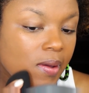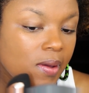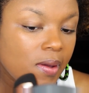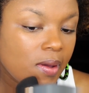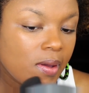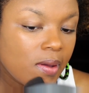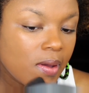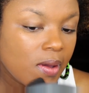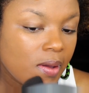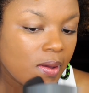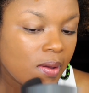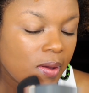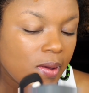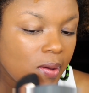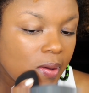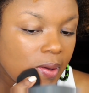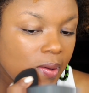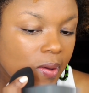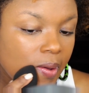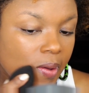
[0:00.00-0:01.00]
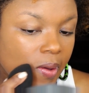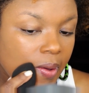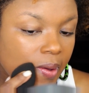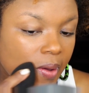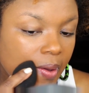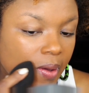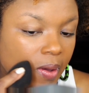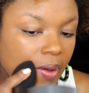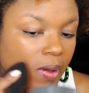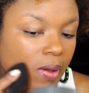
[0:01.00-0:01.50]

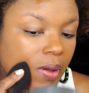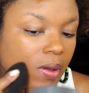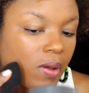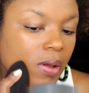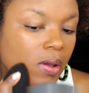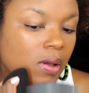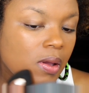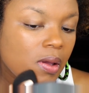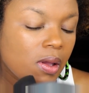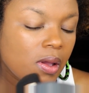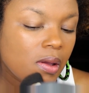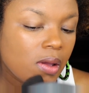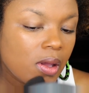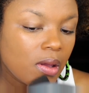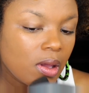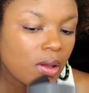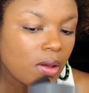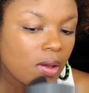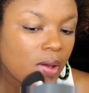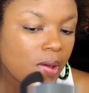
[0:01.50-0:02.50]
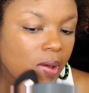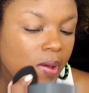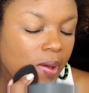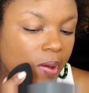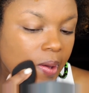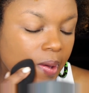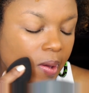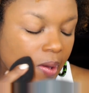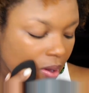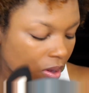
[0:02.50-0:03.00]
Nothing is said.